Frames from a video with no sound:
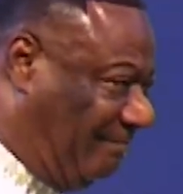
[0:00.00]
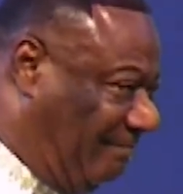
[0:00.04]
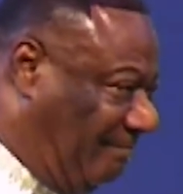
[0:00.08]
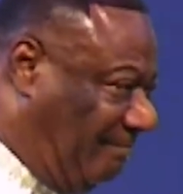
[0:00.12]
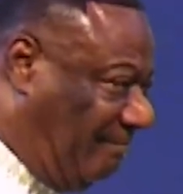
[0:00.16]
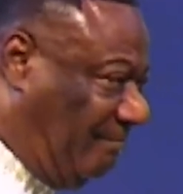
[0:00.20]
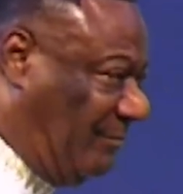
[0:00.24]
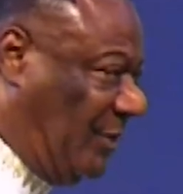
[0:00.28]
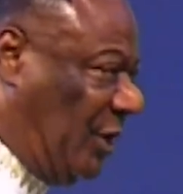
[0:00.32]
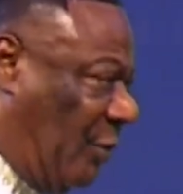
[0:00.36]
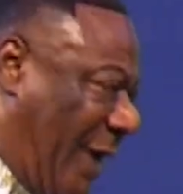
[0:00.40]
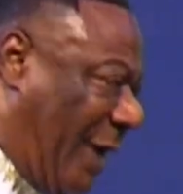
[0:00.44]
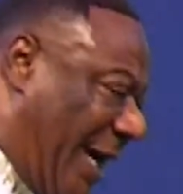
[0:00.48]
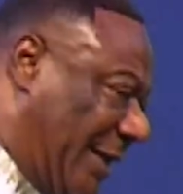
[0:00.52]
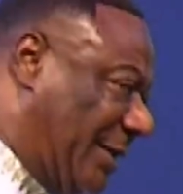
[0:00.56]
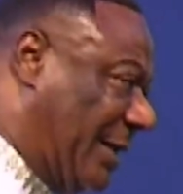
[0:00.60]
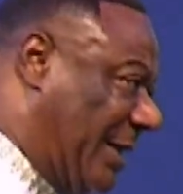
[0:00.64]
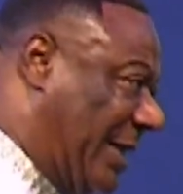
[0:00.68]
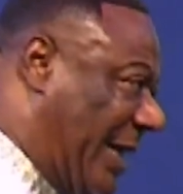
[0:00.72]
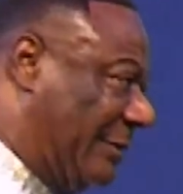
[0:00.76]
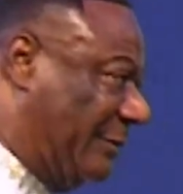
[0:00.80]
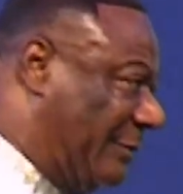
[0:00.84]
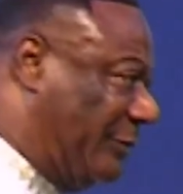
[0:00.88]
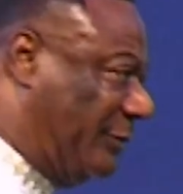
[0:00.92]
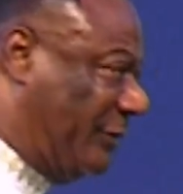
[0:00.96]
Write it down.
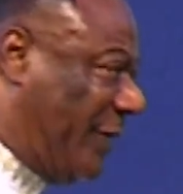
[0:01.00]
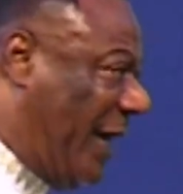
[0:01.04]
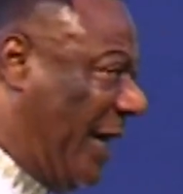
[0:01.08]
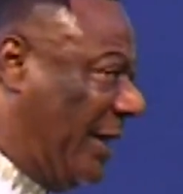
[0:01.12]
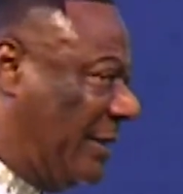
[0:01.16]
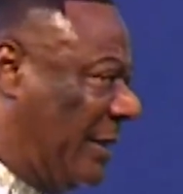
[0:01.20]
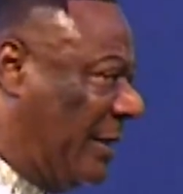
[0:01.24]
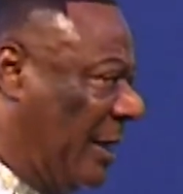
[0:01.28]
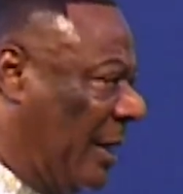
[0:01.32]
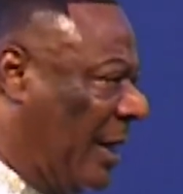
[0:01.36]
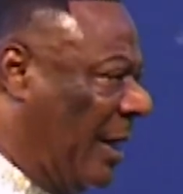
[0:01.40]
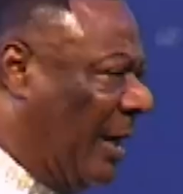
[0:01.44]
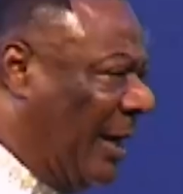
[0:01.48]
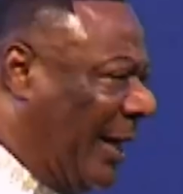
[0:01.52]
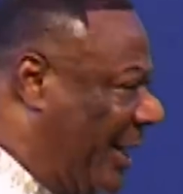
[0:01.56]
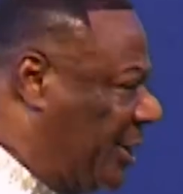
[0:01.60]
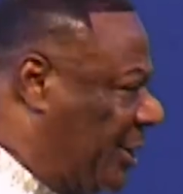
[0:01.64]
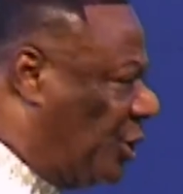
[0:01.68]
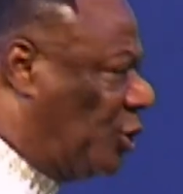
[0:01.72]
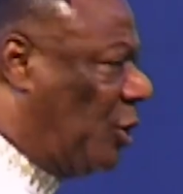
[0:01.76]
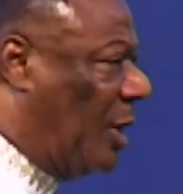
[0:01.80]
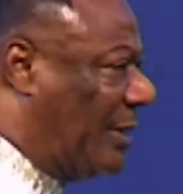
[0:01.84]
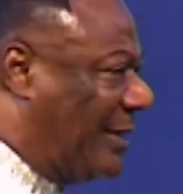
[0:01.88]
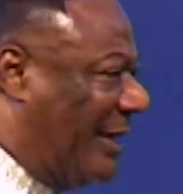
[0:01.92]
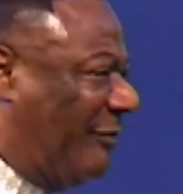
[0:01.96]
Faith is
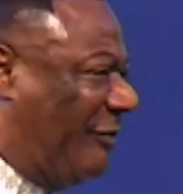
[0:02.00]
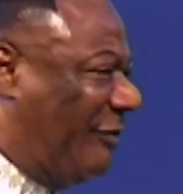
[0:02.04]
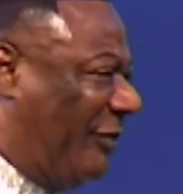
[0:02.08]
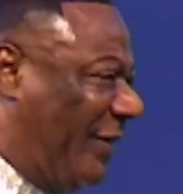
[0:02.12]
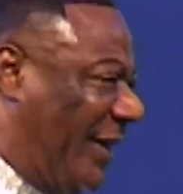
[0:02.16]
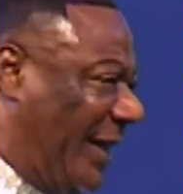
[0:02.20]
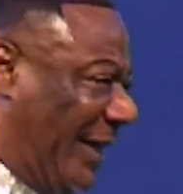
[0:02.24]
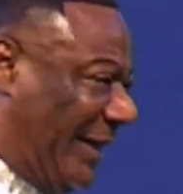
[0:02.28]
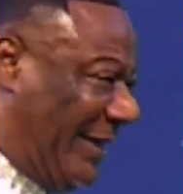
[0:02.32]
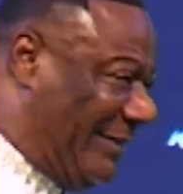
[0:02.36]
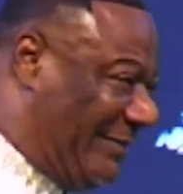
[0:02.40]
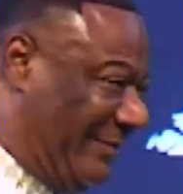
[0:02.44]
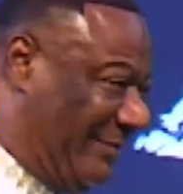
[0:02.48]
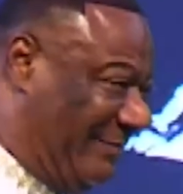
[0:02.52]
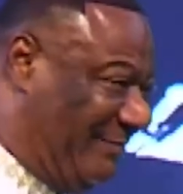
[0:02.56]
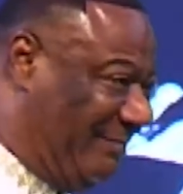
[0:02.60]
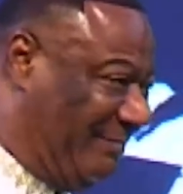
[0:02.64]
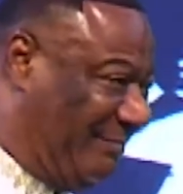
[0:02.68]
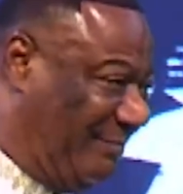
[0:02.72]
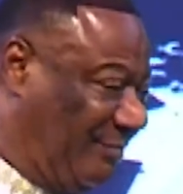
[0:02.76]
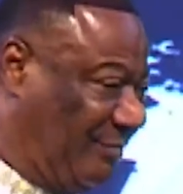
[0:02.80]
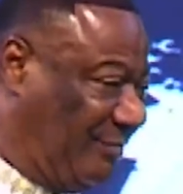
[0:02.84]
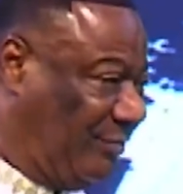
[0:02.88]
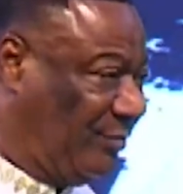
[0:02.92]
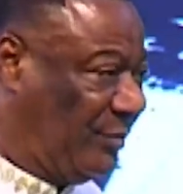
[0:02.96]
not a feeling.
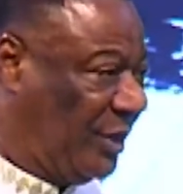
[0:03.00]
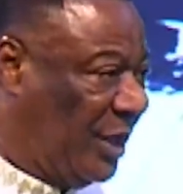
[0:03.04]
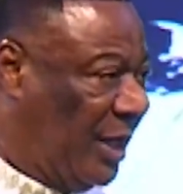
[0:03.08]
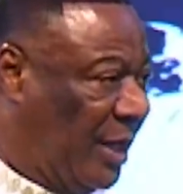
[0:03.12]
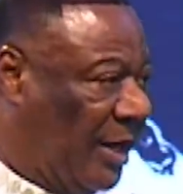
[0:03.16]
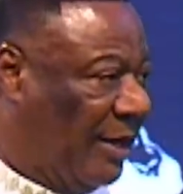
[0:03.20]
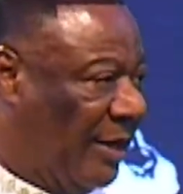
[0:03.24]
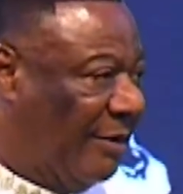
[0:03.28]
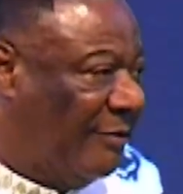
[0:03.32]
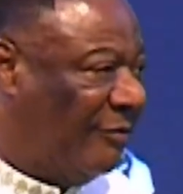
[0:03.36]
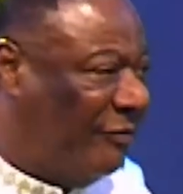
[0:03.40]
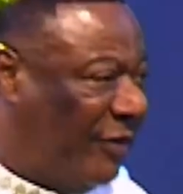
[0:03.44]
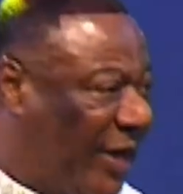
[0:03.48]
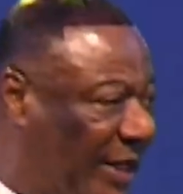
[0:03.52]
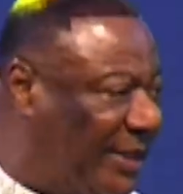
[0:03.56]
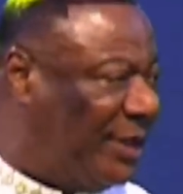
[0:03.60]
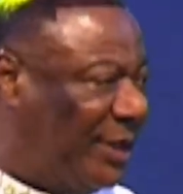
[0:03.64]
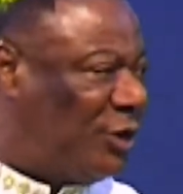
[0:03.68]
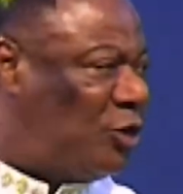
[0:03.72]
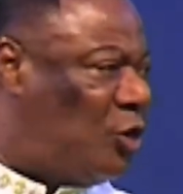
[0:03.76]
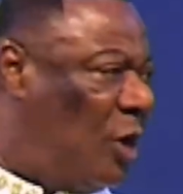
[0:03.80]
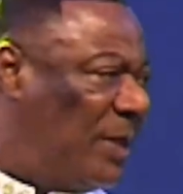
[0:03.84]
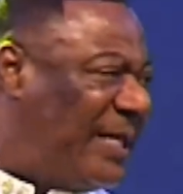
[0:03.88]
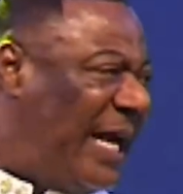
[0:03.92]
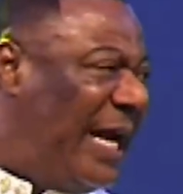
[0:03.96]
Faith is not
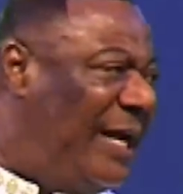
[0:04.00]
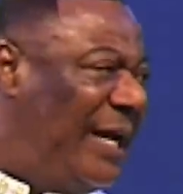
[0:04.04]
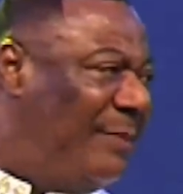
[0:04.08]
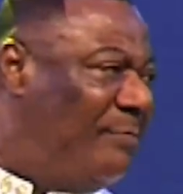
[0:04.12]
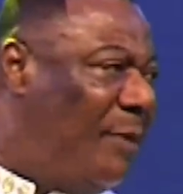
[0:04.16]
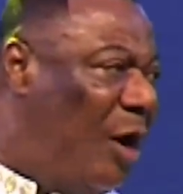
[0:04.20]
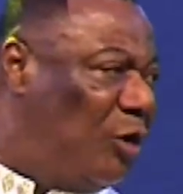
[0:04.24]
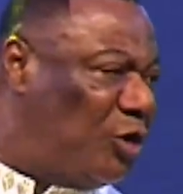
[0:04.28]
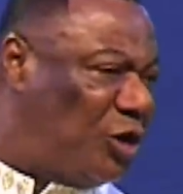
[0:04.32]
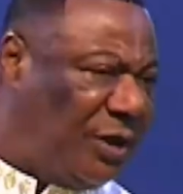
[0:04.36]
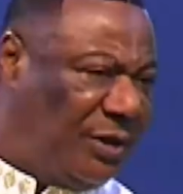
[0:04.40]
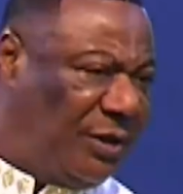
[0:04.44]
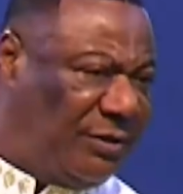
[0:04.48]
an emotion.